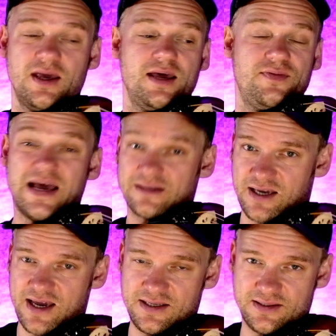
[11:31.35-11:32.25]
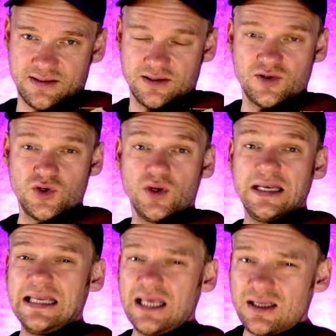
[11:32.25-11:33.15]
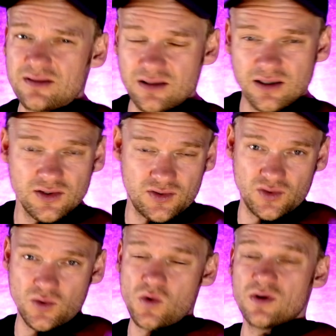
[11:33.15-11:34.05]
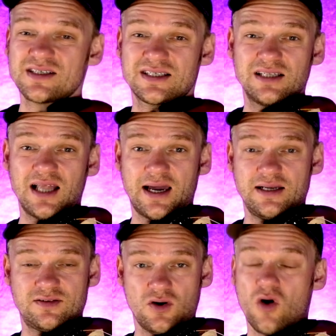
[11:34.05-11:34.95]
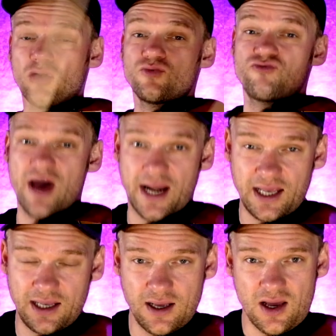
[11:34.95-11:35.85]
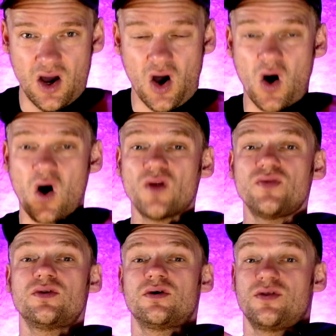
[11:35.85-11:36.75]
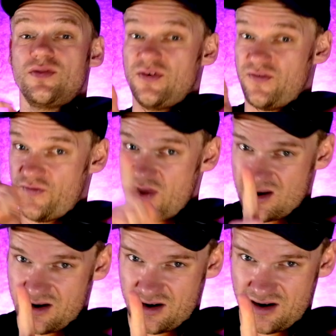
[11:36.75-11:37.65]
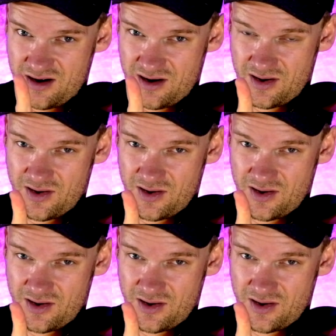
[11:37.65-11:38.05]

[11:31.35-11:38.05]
In that case, you need to slide already on the finger